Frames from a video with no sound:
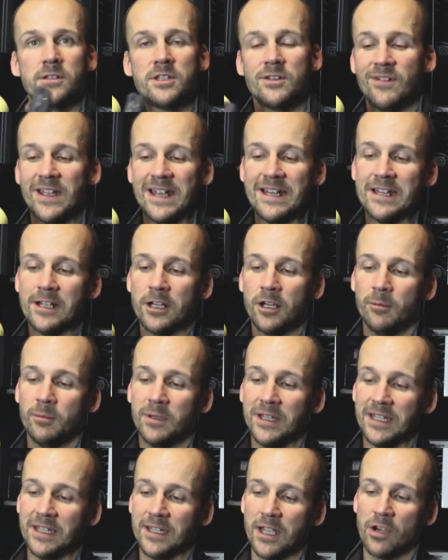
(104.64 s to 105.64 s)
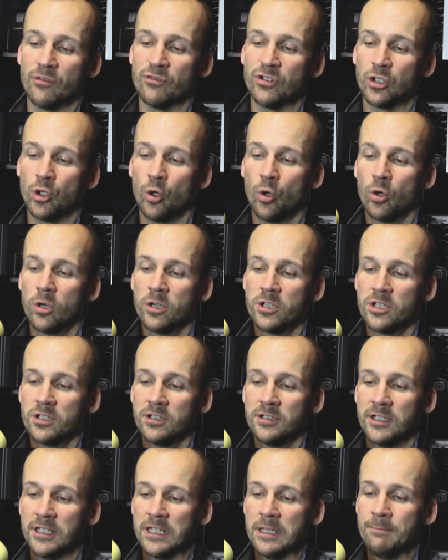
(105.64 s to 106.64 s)
dividing up like a
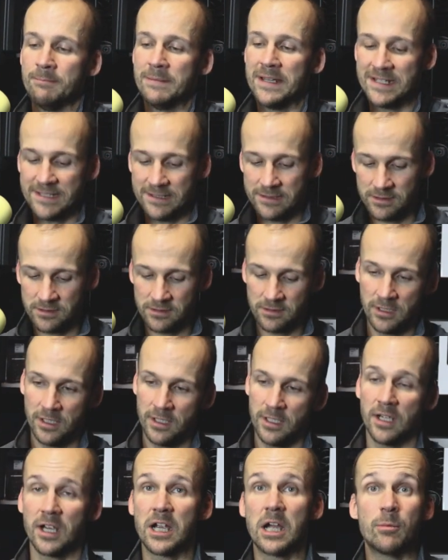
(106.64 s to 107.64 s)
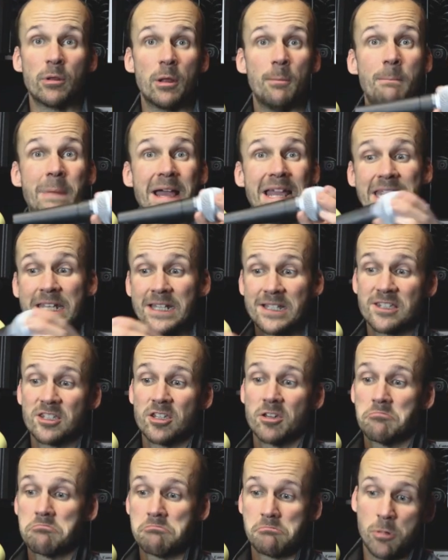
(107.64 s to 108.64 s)
recorder in the middle, a couple of
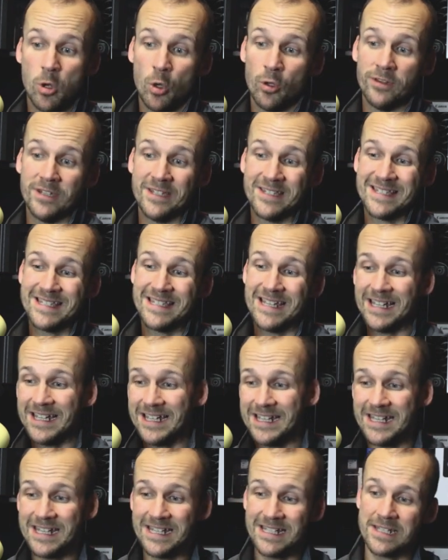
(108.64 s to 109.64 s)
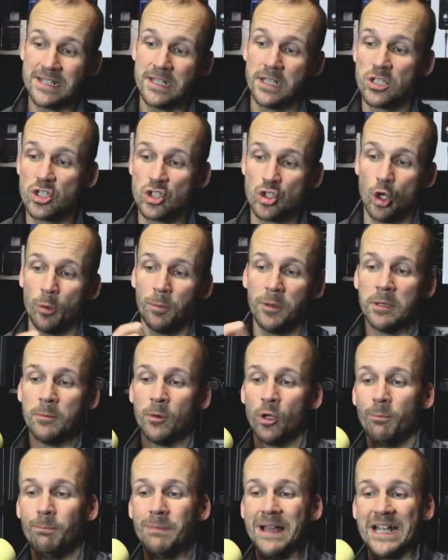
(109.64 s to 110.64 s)
mics on the side, stopping them
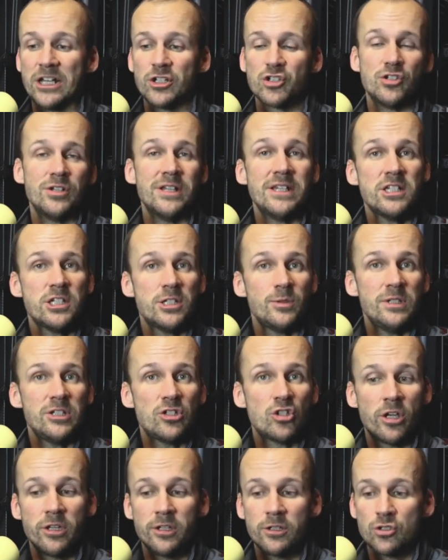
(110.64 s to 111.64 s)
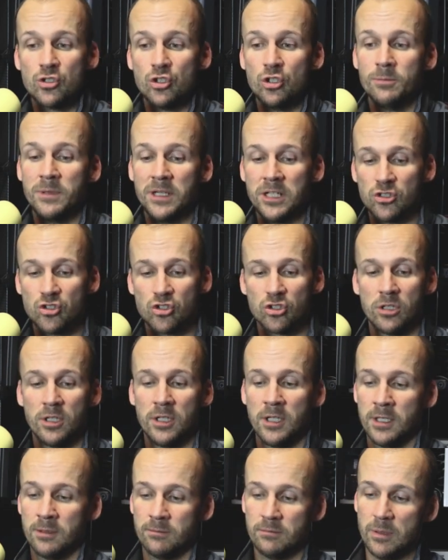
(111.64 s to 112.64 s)
all bashing into each other too much,
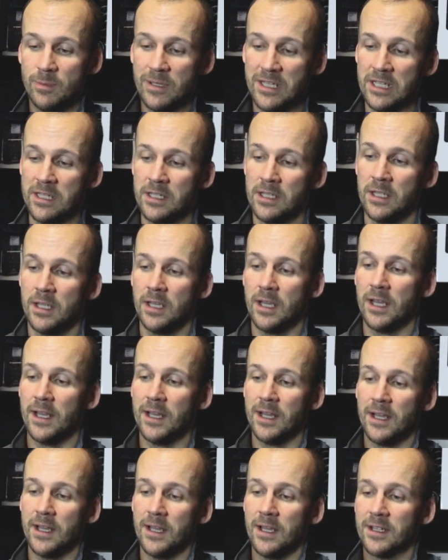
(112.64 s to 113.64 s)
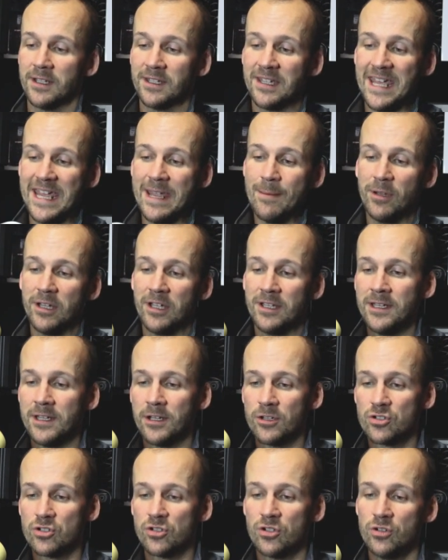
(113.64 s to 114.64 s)
maybe a cable in
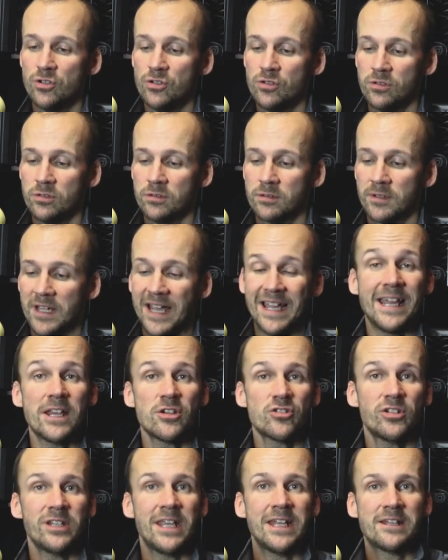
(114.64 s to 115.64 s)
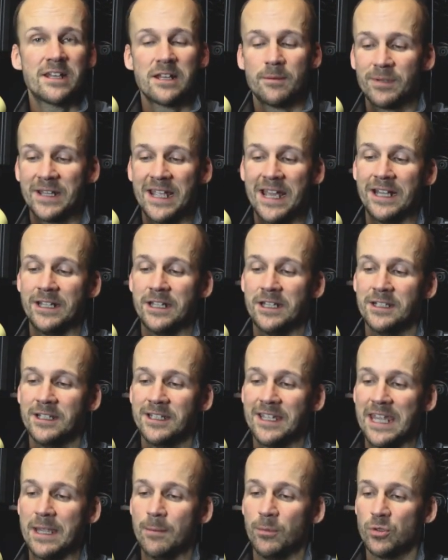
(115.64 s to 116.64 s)
there too. I actually ended up carrying the
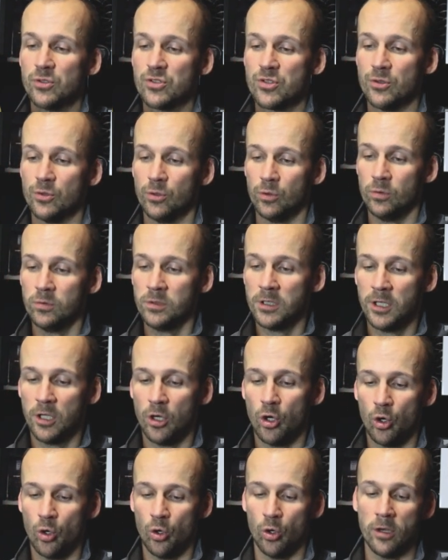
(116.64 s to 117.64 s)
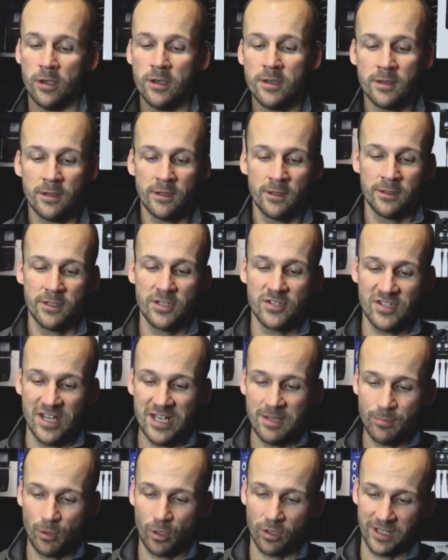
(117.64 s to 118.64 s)
cables though on the
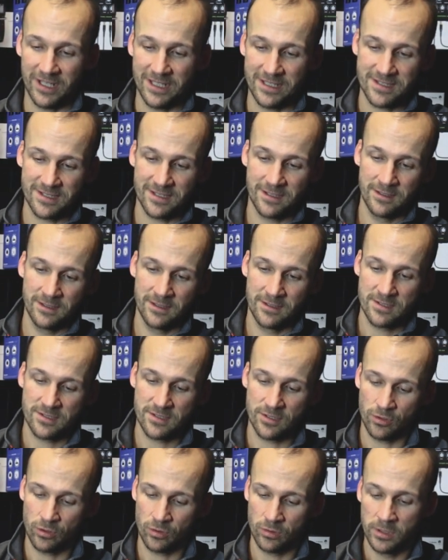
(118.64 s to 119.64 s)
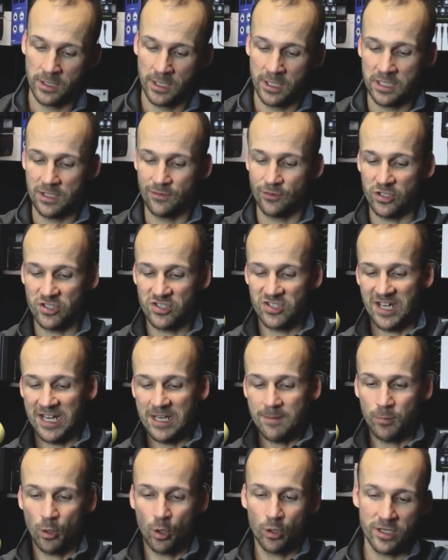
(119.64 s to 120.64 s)
side pockets. So you've got
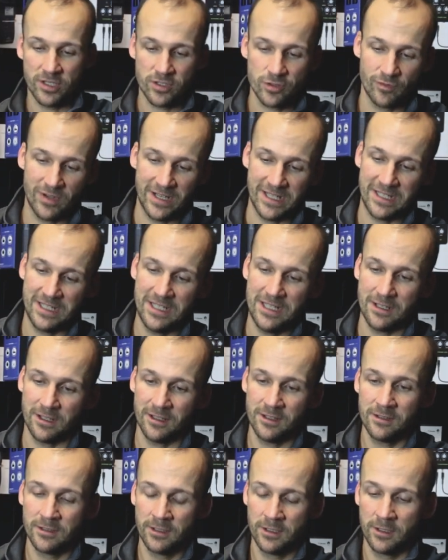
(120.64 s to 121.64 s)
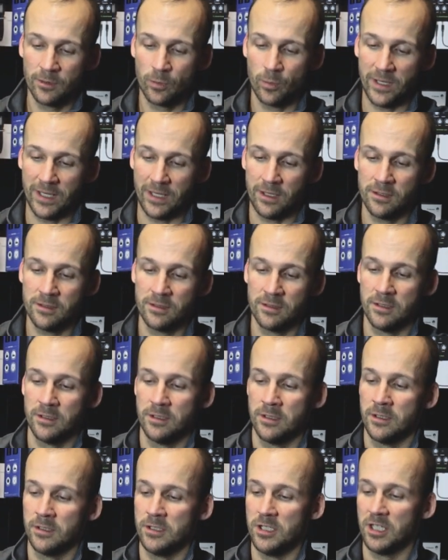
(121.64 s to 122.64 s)
side pockets right here where
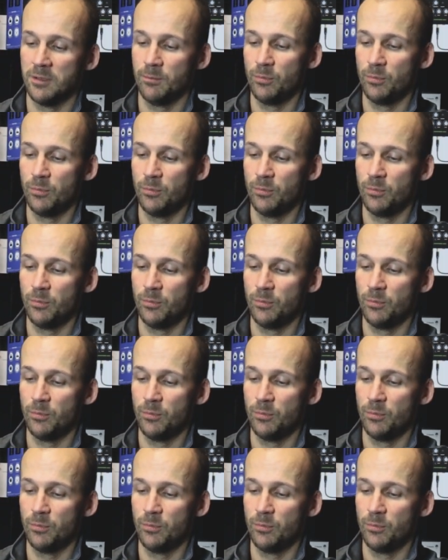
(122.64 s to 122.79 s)
you